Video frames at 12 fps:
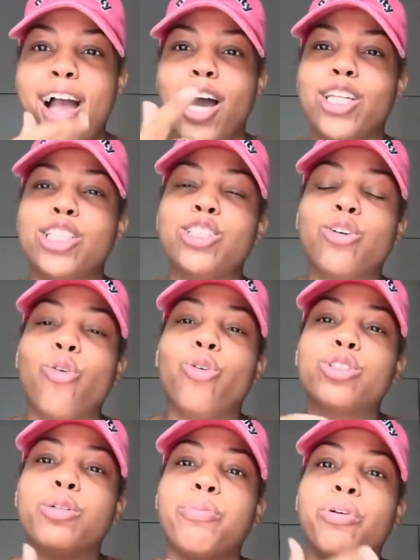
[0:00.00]
Alyssa
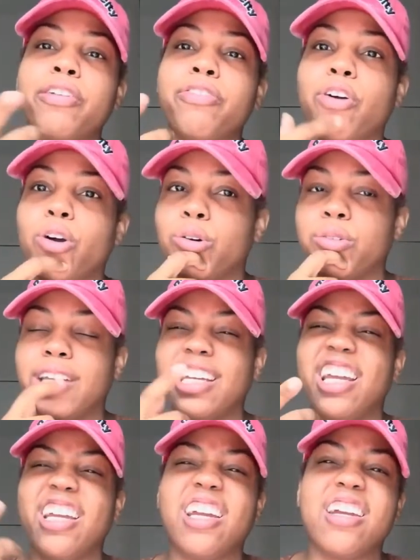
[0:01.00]
calls the boy phone,
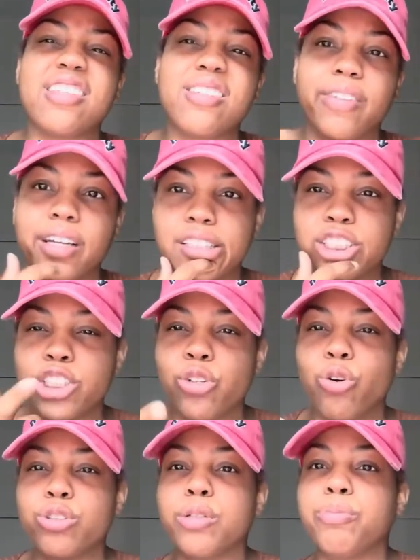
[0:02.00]
he ain't answering. She
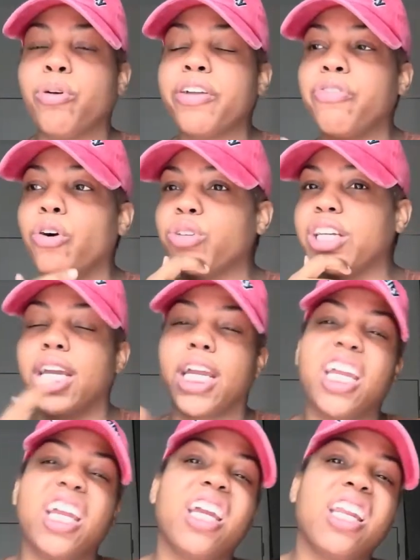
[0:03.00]
calls the boy phone again,
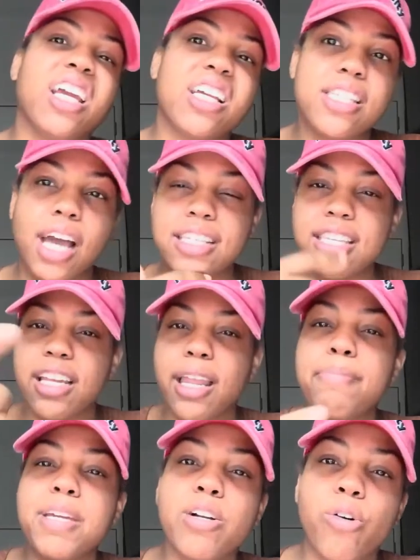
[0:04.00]
he ain't answering. I said,
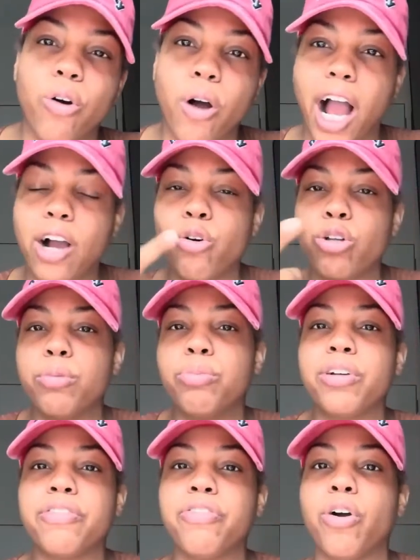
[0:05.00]
let me call. I call the
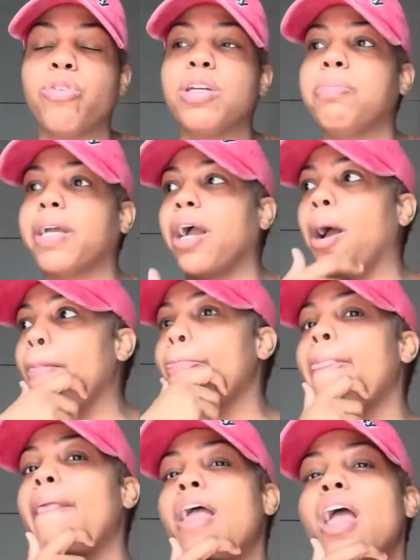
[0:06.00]
boy phone, he pick up.
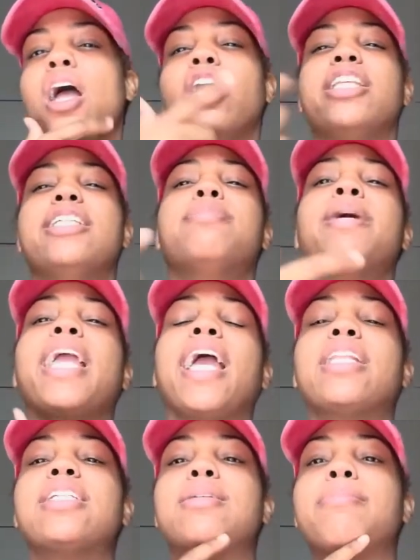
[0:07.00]
This
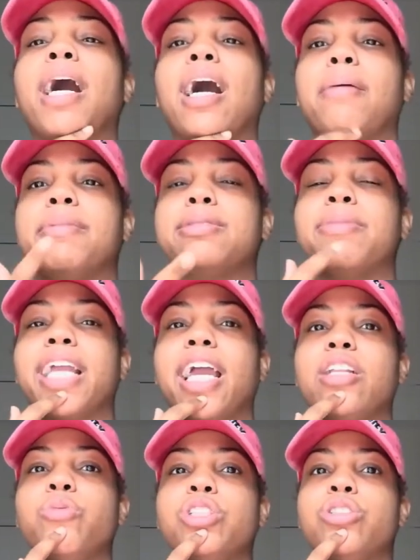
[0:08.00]
Michaela's mom. Is
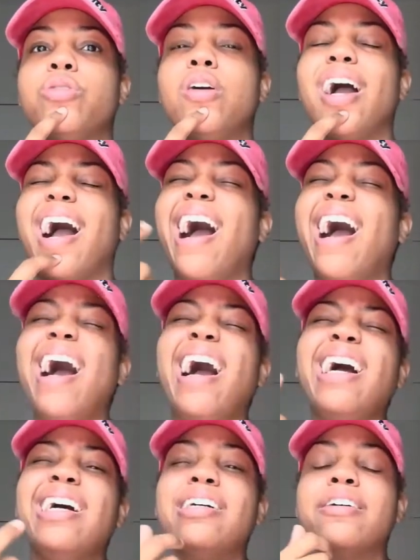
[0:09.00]
Michaela with you? Huh?